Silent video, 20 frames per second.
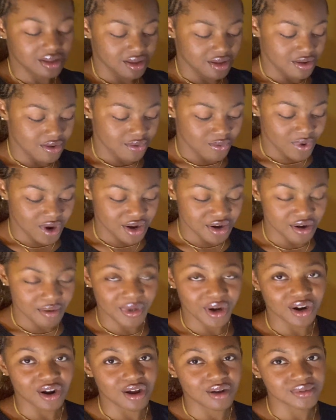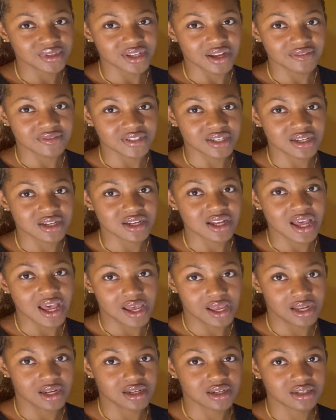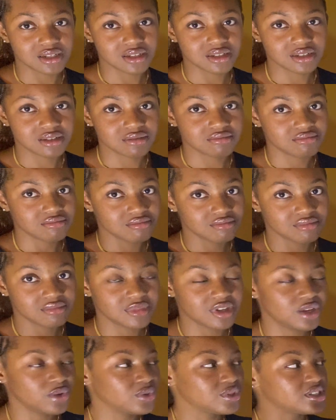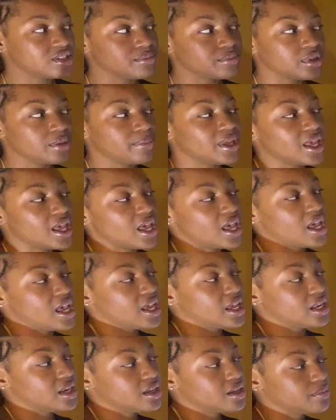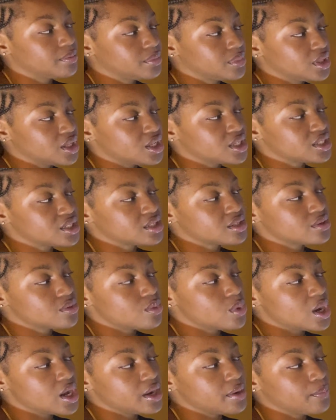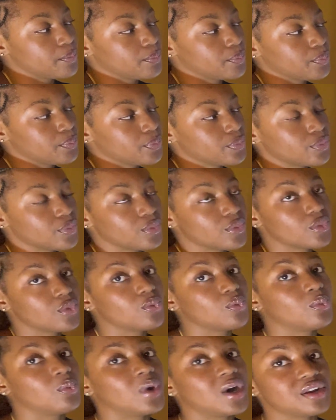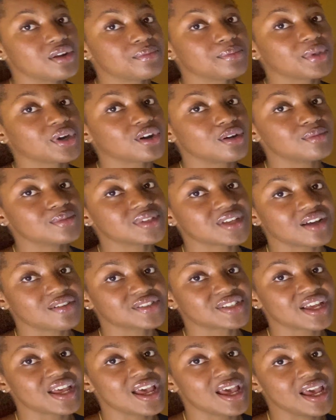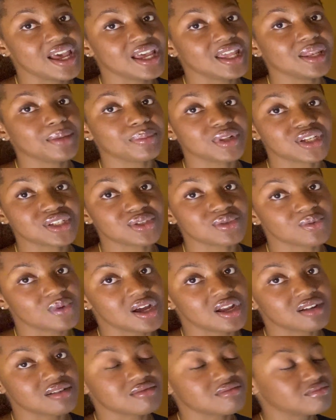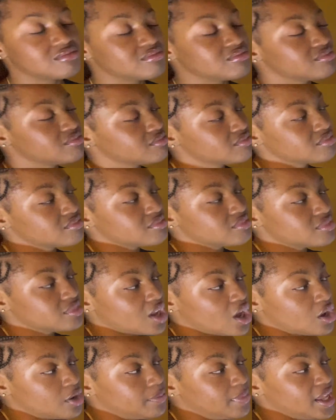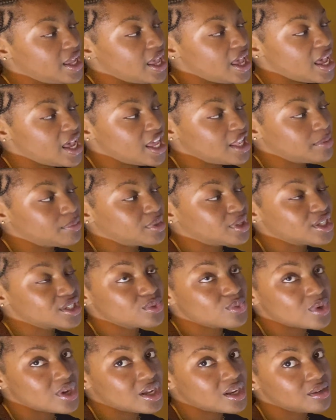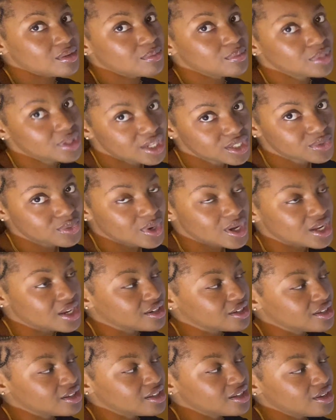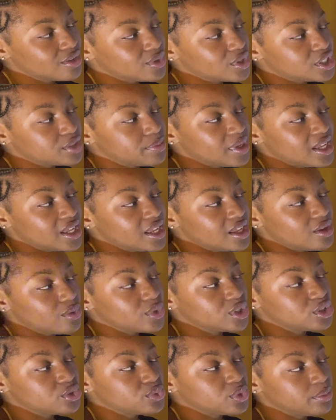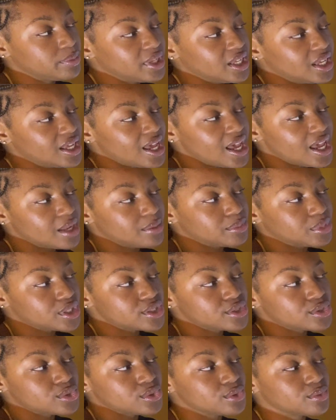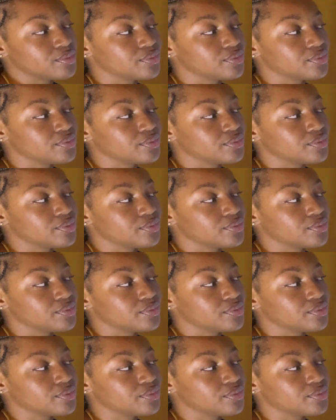What number comes after n? It would simply be n plus 1. What number comes after n plus 1? That would be n plus 1 plus 1, which would be n plus 2.